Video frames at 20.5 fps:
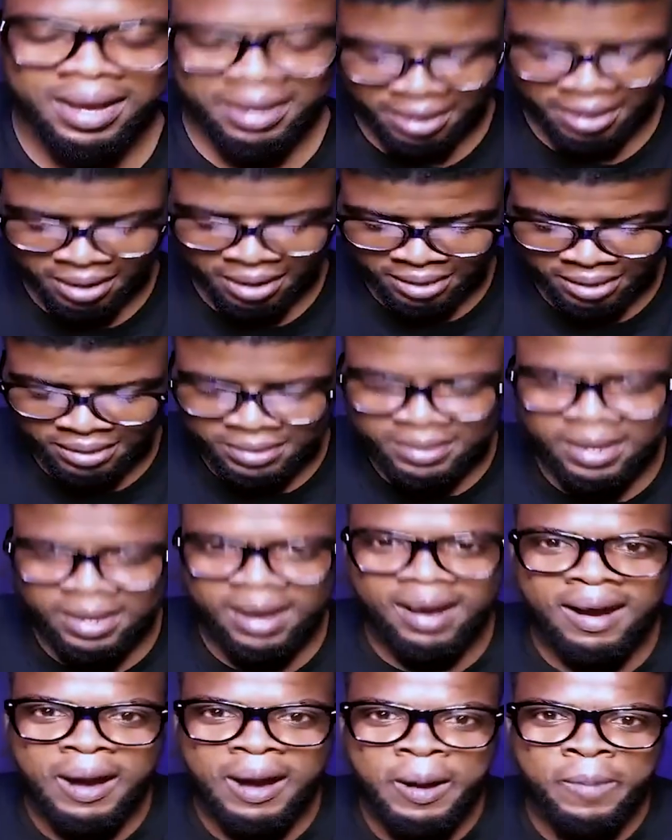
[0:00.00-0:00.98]
guys,
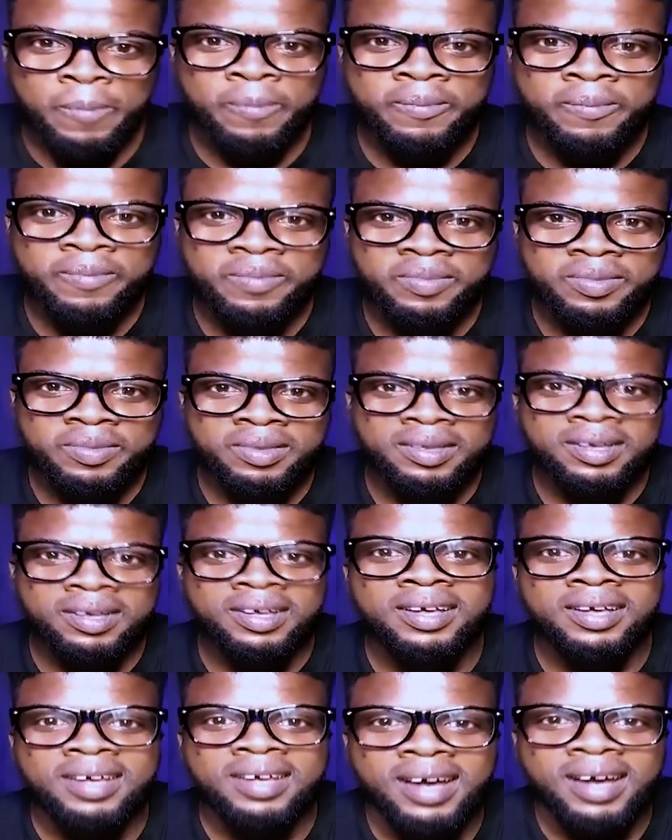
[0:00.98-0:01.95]
um,
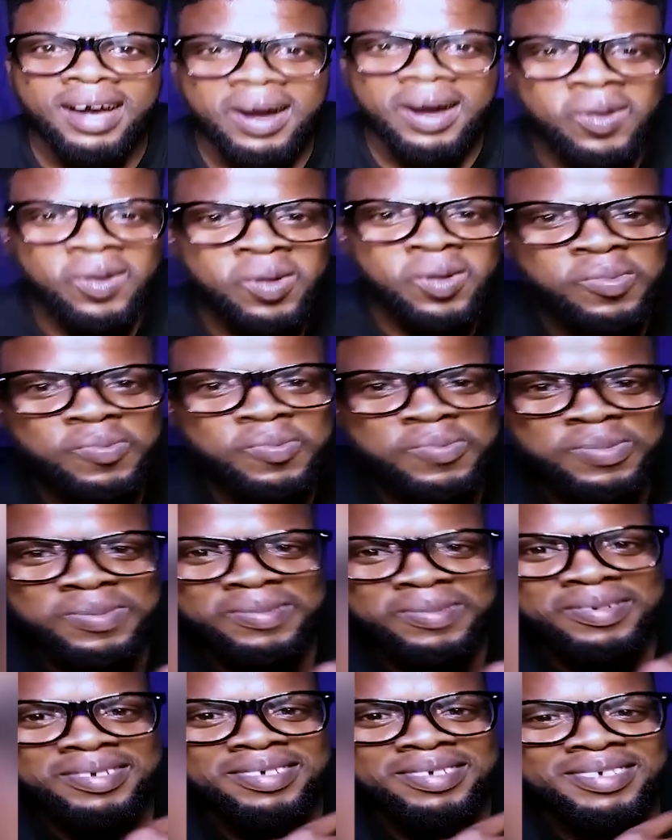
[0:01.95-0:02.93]
I hope
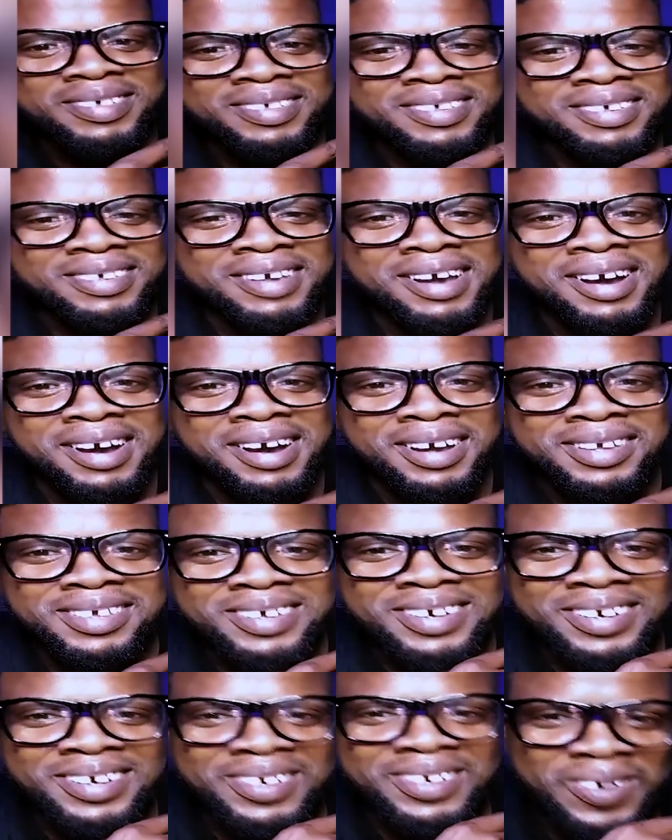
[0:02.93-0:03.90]
yeah
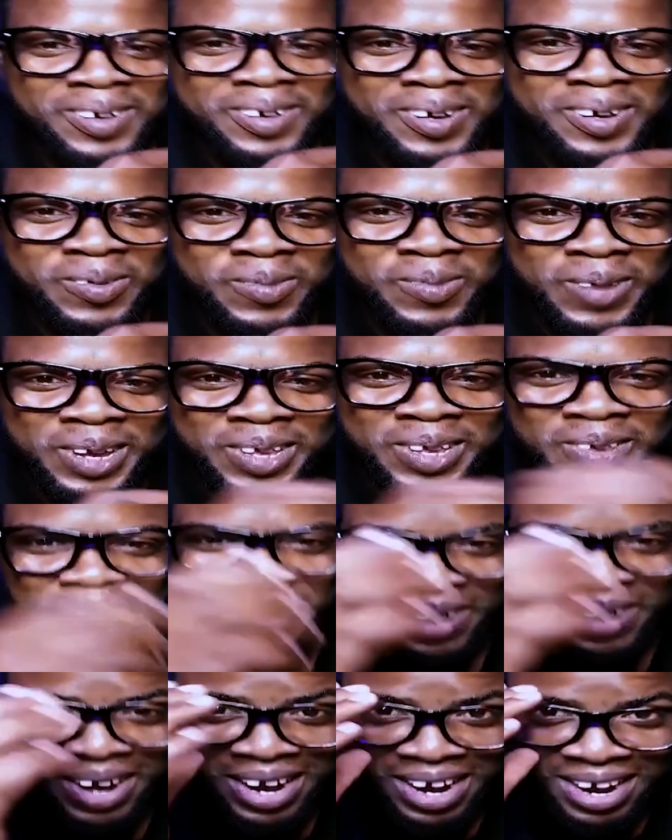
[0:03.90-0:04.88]
you're good where
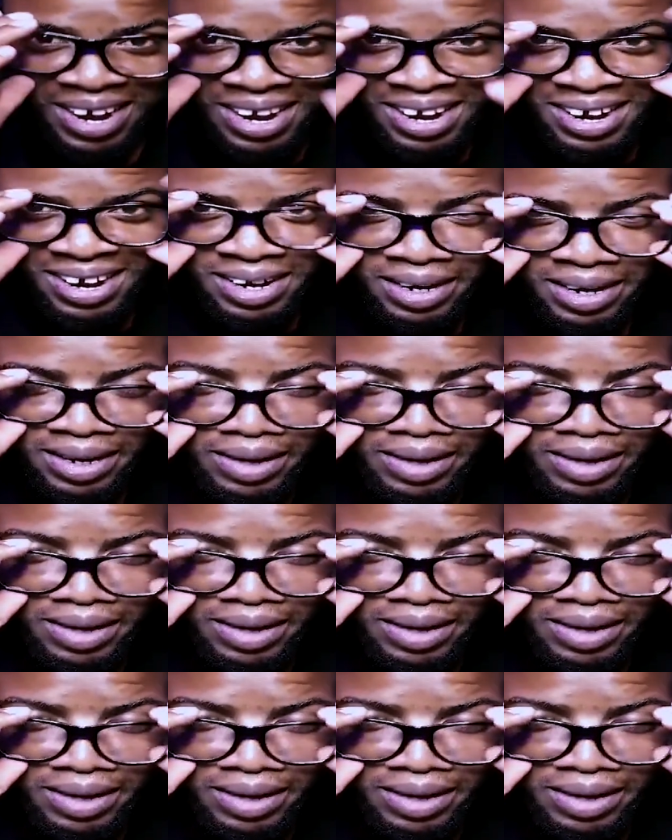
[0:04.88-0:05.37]
you are.